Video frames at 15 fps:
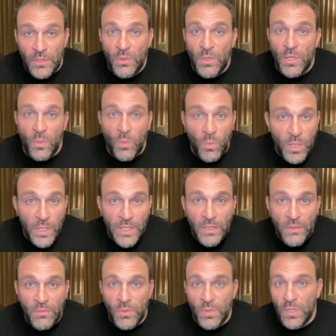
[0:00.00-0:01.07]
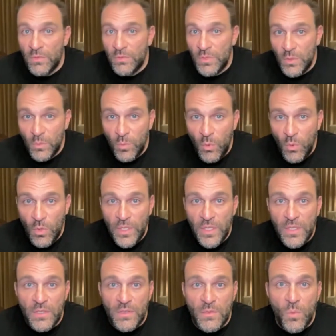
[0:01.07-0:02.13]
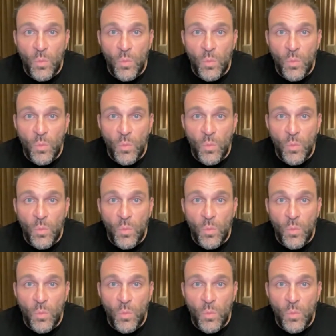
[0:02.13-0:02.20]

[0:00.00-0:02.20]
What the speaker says: You had a wife, you have two boys.